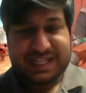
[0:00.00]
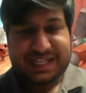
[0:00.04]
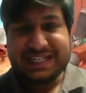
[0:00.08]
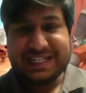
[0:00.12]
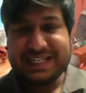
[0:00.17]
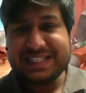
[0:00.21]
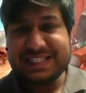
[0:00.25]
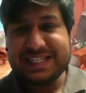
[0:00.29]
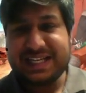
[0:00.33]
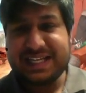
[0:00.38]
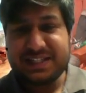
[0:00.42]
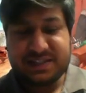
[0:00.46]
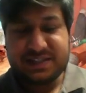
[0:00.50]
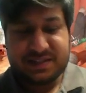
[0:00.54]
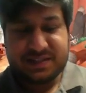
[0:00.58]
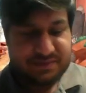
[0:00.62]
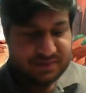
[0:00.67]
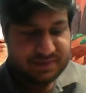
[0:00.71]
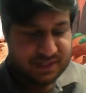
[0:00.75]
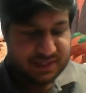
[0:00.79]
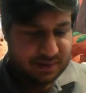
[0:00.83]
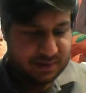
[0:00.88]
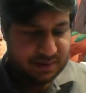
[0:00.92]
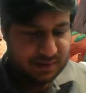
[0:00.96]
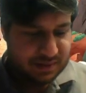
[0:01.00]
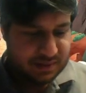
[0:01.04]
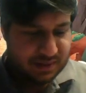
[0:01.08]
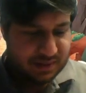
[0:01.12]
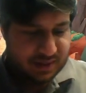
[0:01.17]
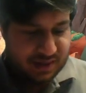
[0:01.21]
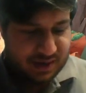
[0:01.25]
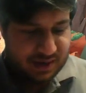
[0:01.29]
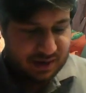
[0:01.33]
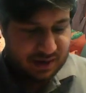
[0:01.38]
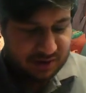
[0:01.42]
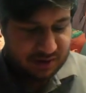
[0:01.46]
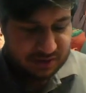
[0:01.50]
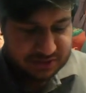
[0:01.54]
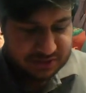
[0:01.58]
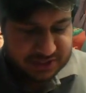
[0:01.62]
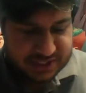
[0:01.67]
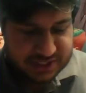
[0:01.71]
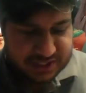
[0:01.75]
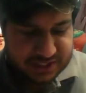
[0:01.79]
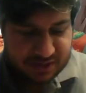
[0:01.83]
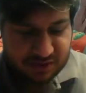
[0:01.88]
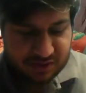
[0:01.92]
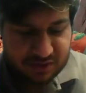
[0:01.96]
let's get into the video.
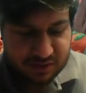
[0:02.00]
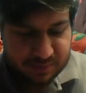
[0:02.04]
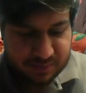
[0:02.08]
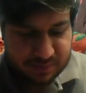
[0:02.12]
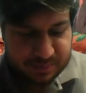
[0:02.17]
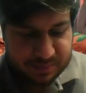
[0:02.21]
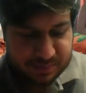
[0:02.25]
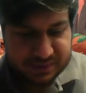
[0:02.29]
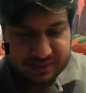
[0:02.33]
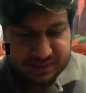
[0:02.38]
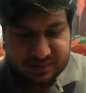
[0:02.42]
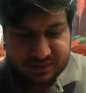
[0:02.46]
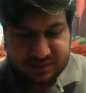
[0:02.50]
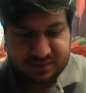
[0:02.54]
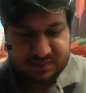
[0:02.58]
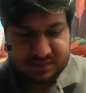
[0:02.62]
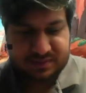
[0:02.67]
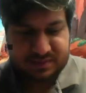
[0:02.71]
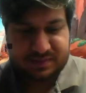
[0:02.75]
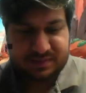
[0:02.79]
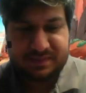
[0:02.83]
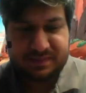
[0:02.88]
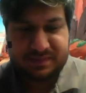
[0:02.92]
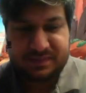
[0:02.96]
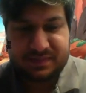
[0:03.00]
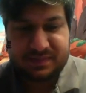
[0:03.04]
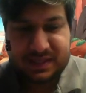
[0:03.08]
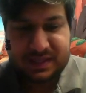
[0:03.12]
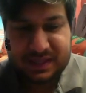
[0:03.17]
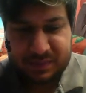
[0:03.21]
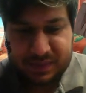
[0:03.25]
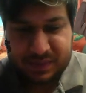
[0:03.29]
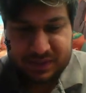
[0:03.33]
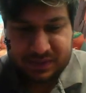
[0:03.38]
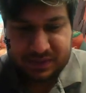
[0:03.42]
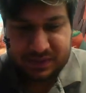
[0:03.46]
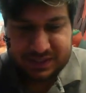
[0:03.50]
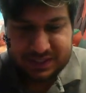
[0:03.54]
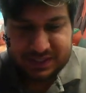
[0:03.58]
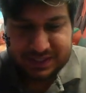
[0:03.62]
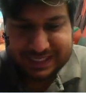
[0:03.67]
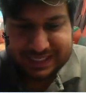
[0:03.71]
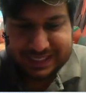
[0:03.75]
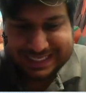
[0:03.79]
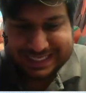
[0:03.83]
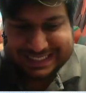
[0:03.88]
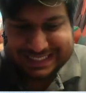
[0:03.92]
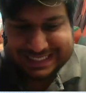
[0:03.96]
Archeops. Well, let's
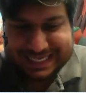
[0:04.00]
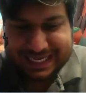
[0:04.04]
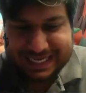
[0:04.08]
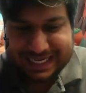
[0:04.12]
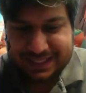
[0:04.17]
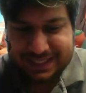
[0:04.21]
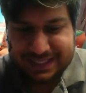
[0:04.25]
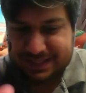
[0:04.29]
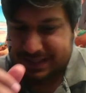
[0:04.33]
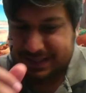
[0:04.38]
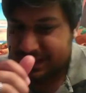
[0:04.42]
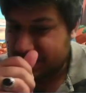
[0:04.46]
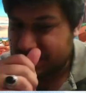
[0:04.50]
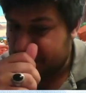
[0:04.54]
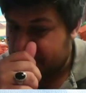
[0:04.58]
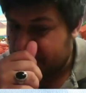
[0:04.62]
look at his stats, his